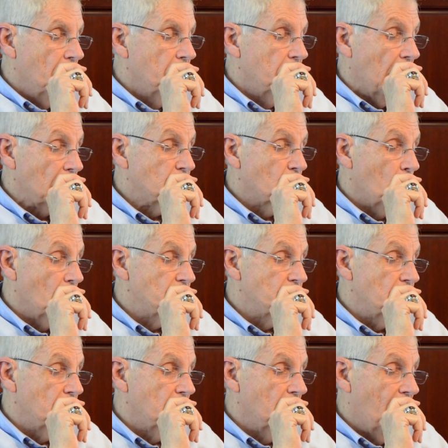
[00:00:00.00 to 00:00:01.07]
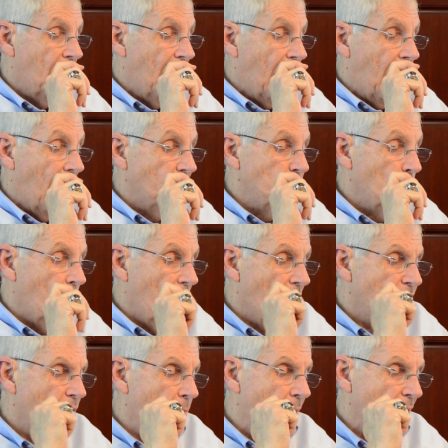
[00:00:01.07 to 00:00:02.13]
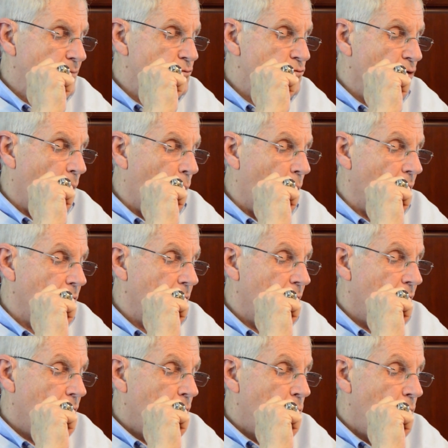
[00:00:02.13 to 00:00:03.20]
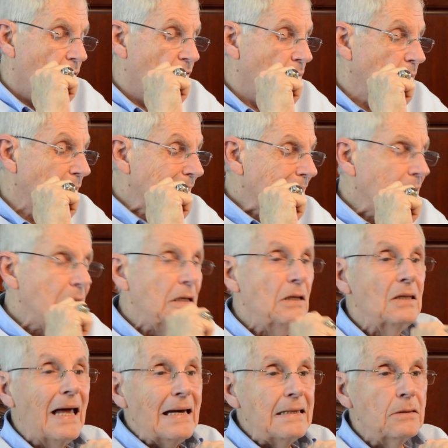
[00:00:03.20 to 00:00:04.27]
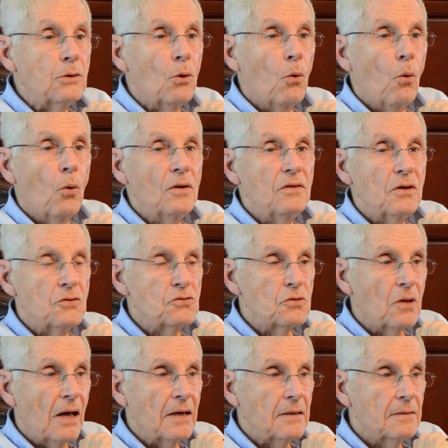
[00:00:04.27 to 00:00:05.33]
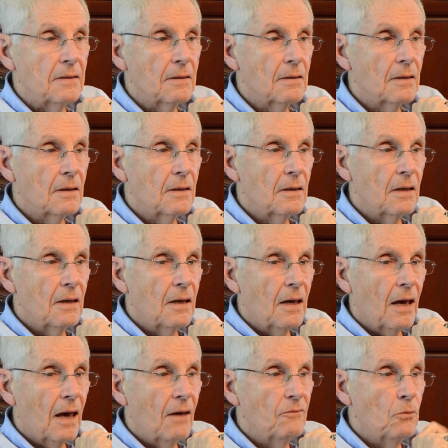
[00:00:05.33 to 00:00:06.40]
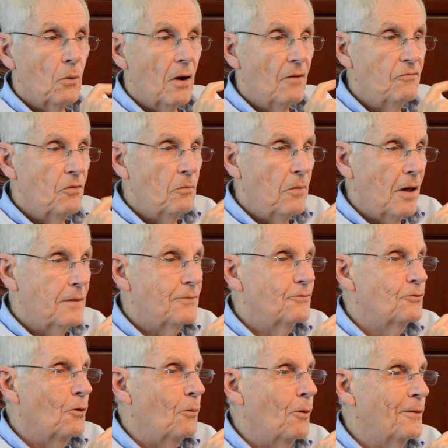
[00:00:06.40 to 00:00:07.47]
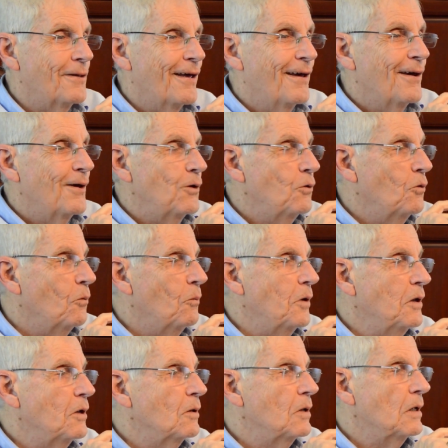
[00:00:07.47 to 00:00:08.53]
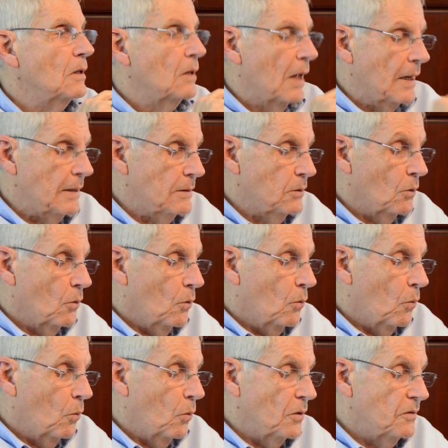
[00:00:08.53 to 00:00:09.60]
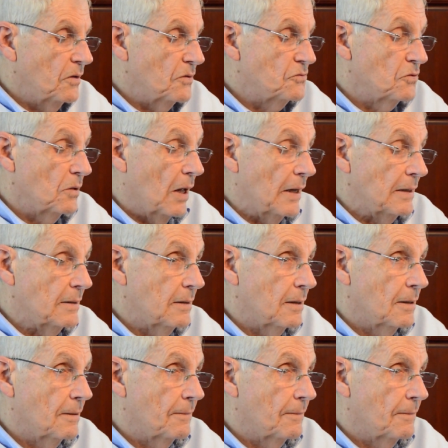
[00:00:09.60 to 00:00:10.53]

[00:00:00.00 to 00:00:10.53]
Next question. Have you ever met someone you have immediately liked or disliked? Have you ever met someone you immediately liked or disliked?